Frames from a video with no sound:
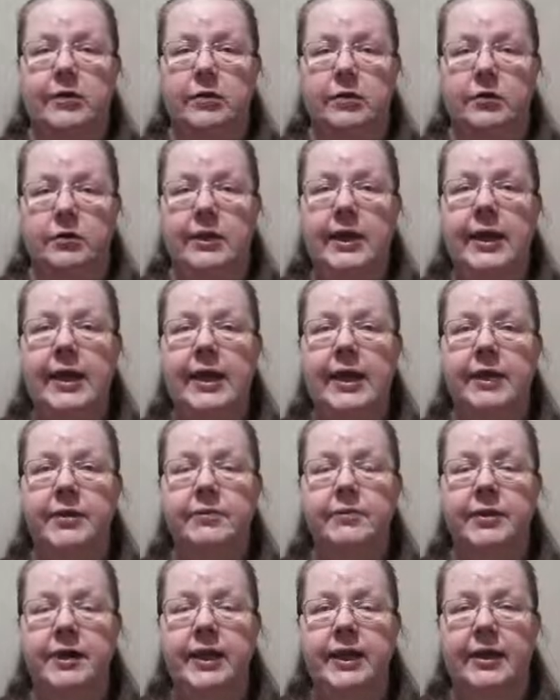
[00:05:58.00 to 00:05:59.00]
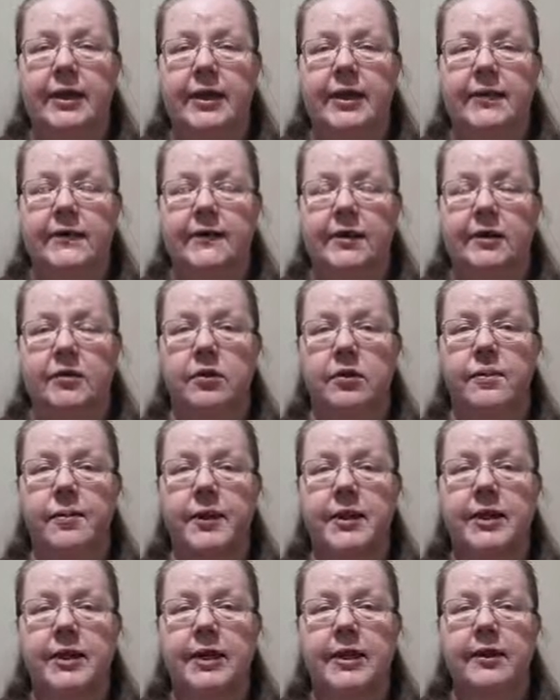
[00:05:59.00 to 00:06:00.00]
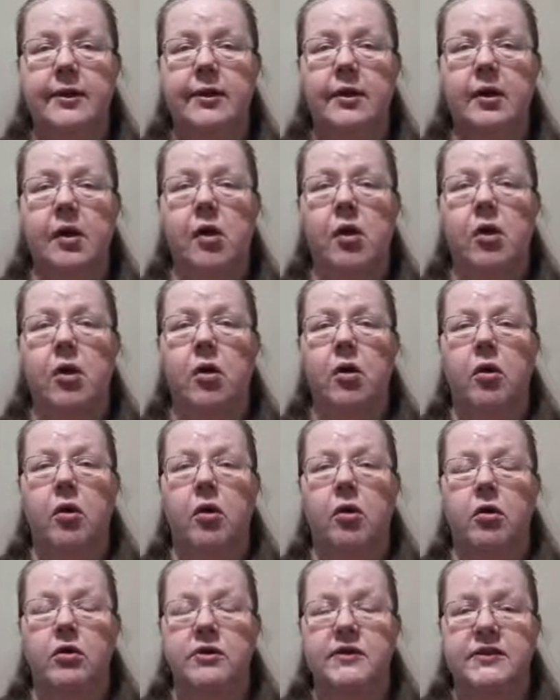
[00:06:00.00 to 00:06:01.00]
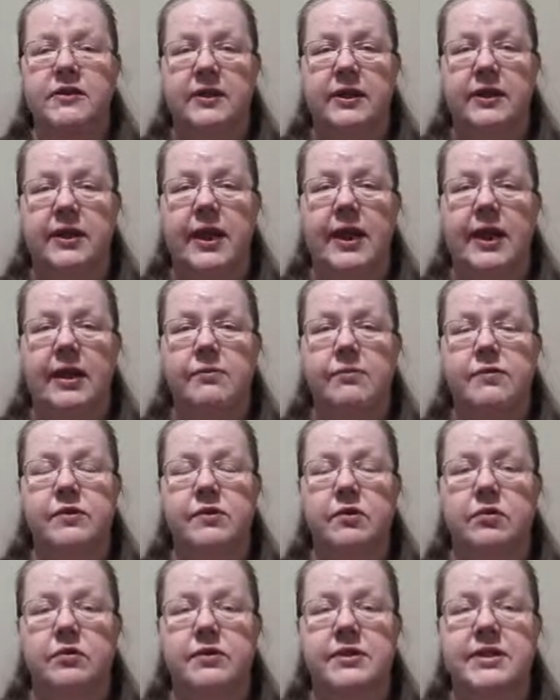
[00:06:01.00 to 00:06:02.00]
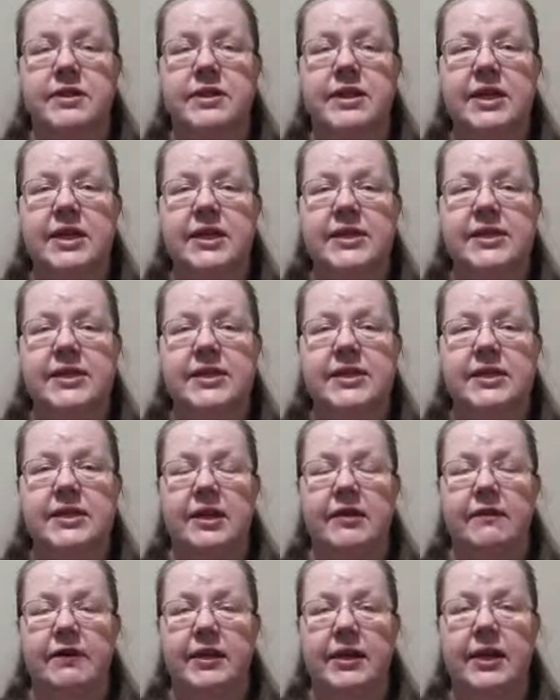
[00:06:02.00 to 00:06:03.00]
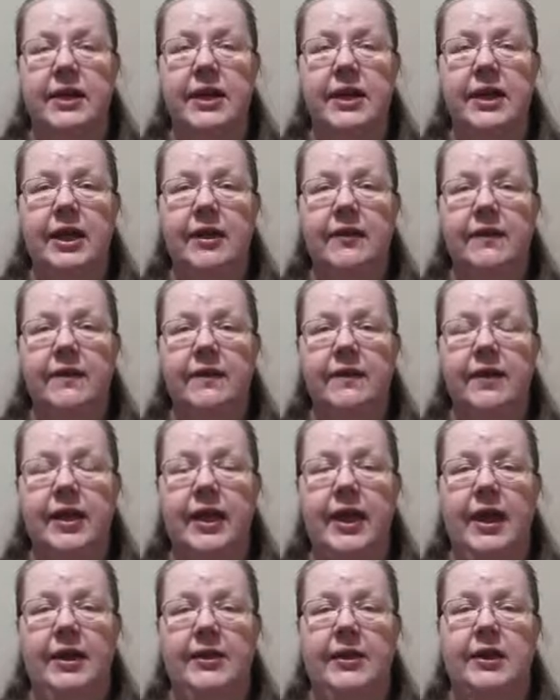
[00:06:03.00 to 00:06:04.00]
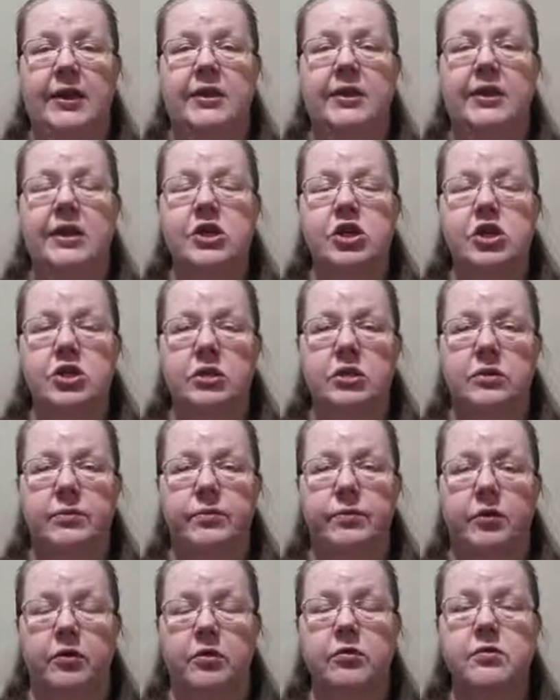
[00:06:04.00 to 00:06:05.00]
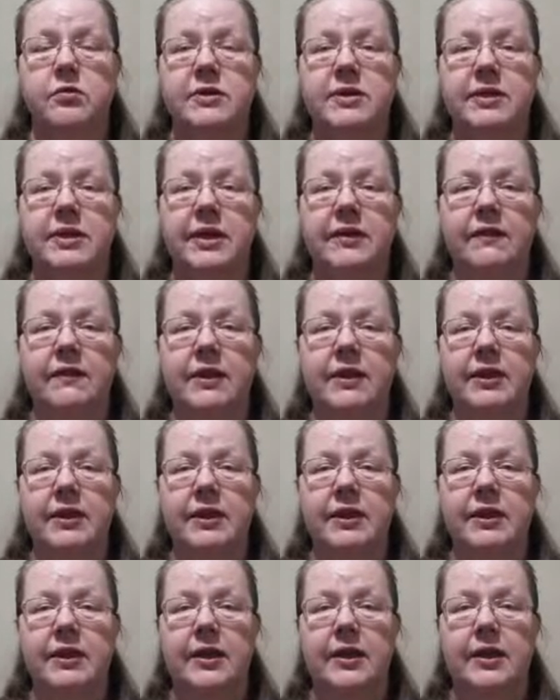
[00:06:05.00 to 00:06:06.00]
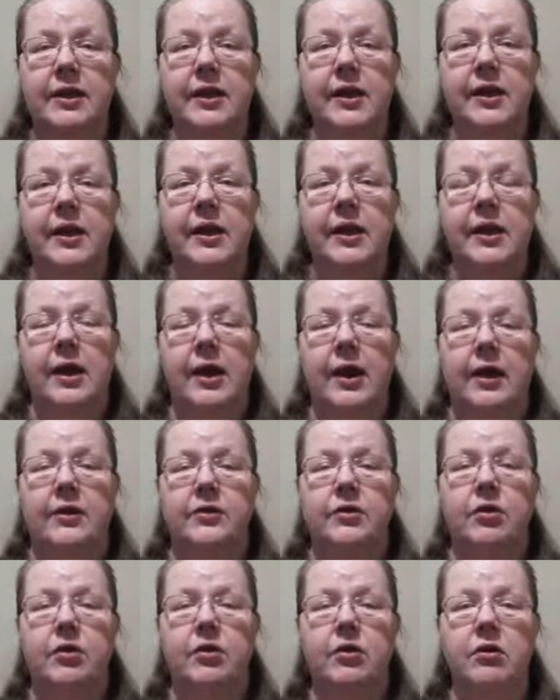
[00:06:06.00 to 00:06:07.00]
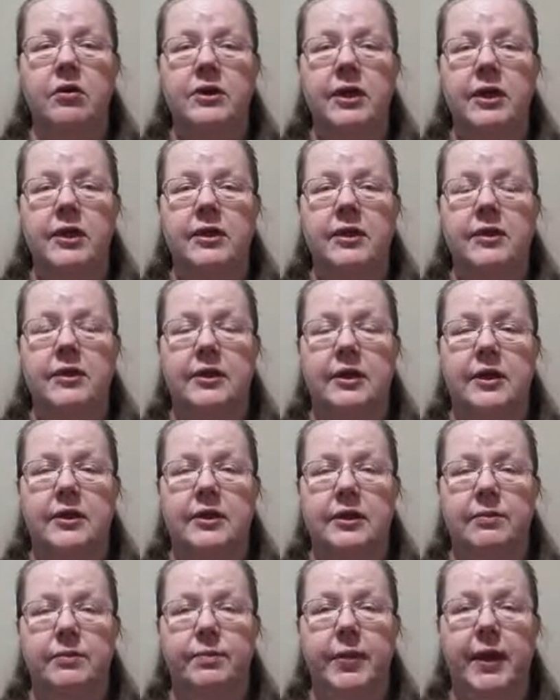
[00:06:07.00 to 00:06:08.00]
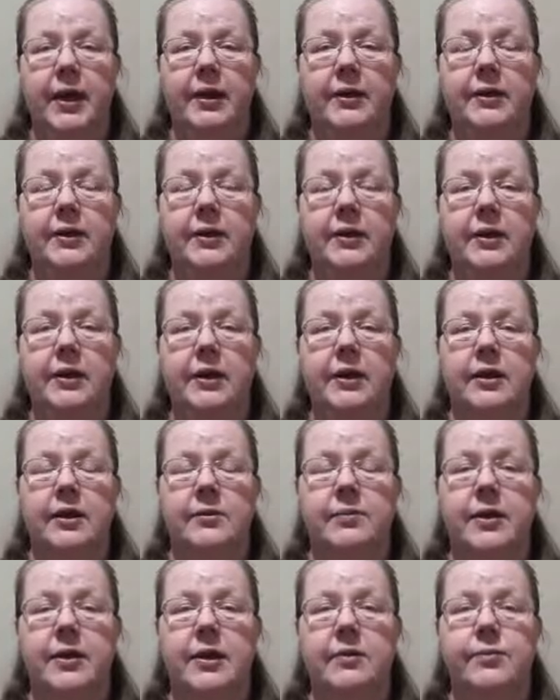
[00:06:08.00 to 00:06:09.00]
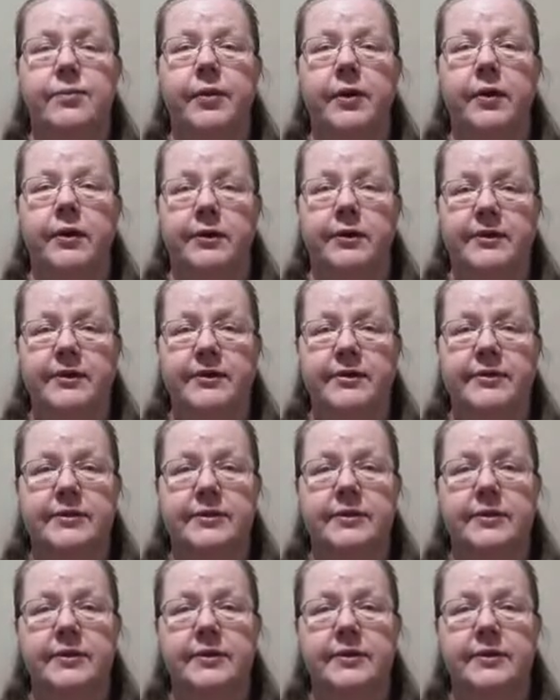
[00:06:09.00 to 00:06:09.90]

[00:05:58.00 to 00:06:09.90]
contained Black Encyclopedia, all three games on six V Ds, an additional bonus D V D, and all that neatly packed in a big box.